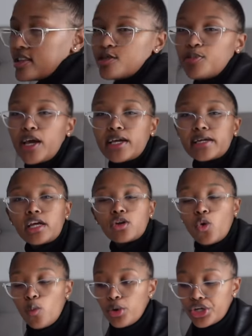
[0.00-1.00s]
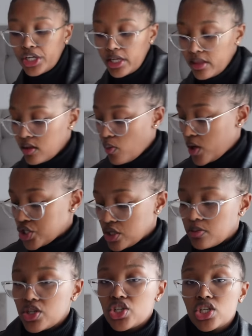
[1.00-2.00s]
this blanket and go put it in the
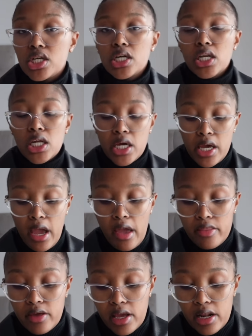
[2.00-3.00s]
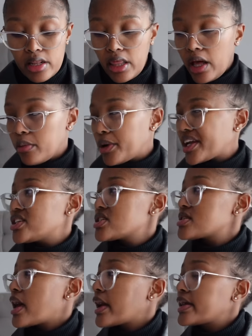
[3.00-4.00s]
washing machine and then the helper can
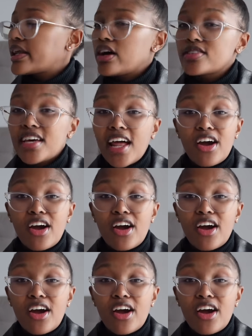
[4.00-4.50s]
just hang it outside.